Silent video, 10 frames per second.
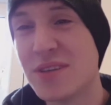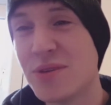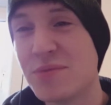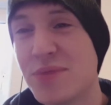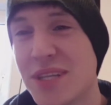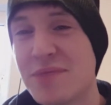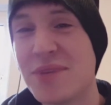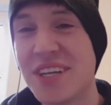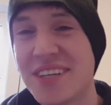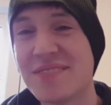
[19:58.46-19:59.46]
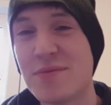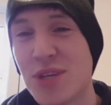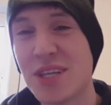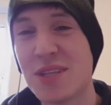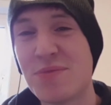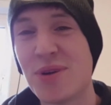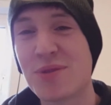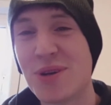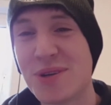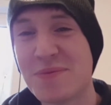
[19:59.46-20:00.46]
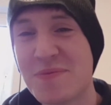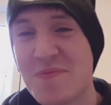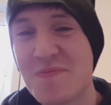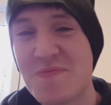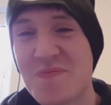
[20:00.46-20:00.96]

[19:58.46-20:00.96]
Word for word: We'll, we'll pay the money. Yeah, we'll the go. We'll, we'll